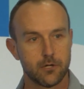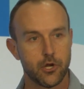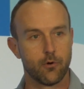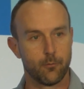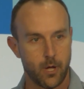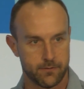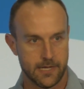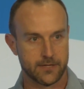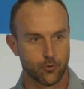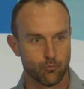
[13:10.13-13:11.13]
you know
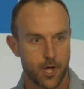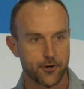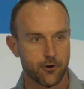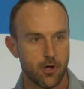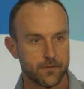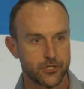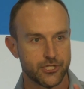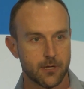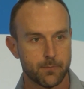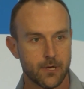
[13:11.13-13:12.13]
like the rudder on the
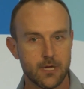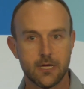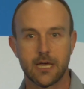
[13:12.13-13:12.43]
ship